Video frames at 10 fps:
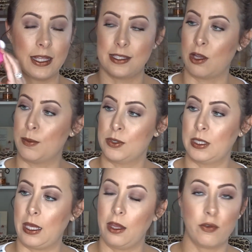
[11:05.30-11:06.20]
that's almost
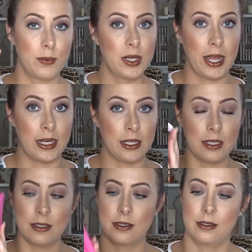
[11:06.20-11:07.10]
like from the
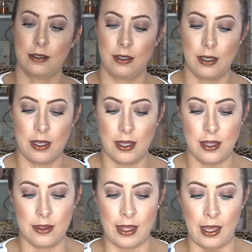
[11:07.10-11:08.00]
90s.
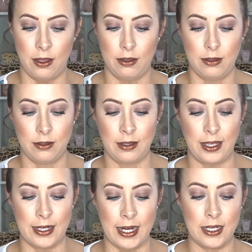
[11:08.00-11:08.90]
That
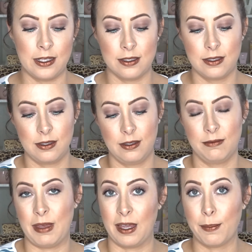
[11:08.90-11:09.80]
like 90s
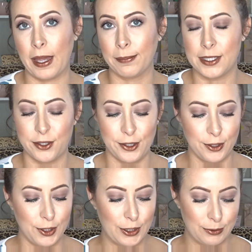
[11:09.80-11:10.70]
makeup bag
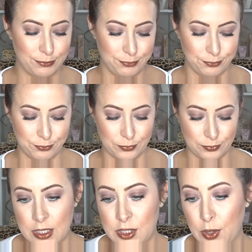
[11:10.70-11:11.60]
material, you know?
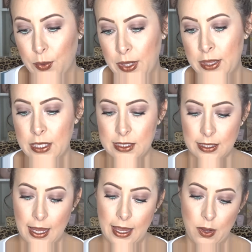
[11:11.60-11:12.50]
So this
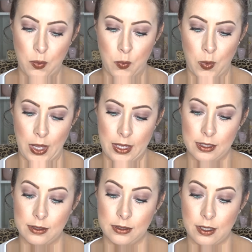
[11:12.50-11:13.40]
guy
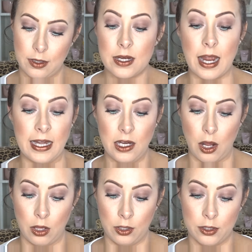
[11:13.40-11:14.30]
was
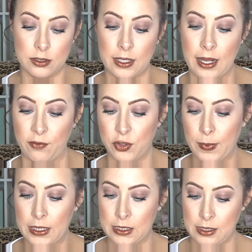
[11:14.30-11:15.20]
$90 and after
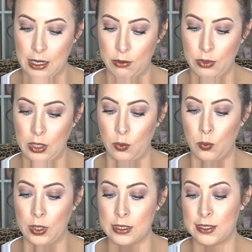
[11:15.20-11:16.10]
my discount it
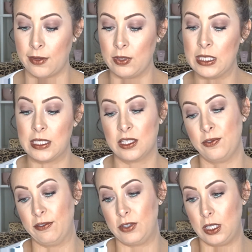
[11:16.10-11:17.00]
was
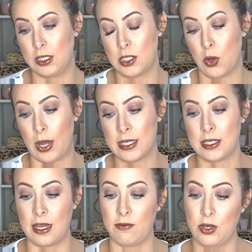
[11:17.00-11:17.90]
$76.50. So I
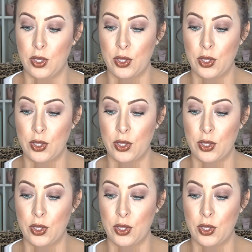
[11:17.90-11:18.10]
saved